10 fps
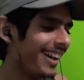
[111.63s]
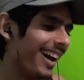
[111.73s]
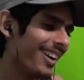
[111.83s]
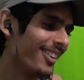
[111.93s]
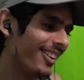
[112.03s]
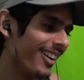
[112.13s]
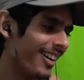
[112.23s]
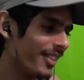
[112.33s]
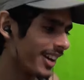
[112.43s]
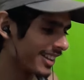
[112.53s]
I don't know
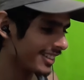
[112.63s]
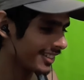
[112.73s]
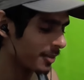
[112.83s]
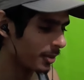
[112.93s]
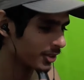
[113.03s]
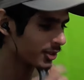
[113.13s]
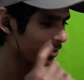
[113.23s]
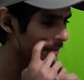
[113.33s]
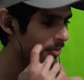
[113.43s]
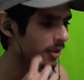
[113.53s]
how that is supposed to
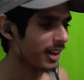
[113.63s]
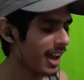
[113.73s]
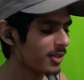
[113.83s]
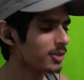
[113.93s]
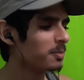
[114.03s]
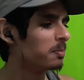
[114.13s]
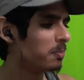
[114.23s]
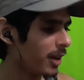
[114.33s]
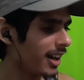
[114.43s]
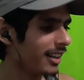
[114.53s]
be pronounced,
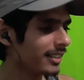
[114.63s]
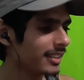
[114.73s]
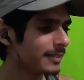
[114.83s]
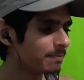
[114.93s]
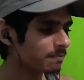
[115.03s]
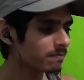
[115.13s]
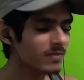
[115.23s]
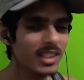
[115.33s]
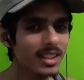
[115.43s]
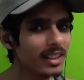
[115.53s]
but
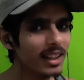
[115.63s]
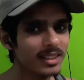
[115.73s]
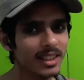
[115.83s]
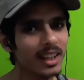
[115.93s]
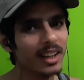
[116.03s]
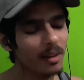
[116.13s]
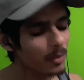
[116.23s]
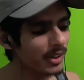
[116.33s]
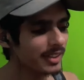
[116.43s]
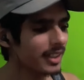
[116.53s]
let's get it. I'm
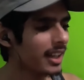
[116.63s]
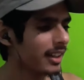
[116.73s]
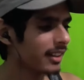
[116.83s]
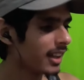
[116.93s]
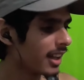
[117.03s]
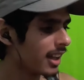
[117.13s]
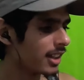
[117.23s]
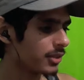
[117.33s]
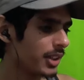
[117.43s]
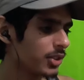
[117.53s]
very excited.
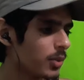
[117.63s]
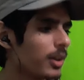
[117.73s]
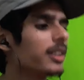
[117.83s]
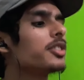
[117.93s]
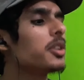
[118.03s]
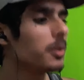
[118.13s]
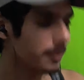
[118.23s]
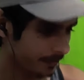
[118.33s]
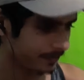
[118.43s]
3, 2, 1, let's go.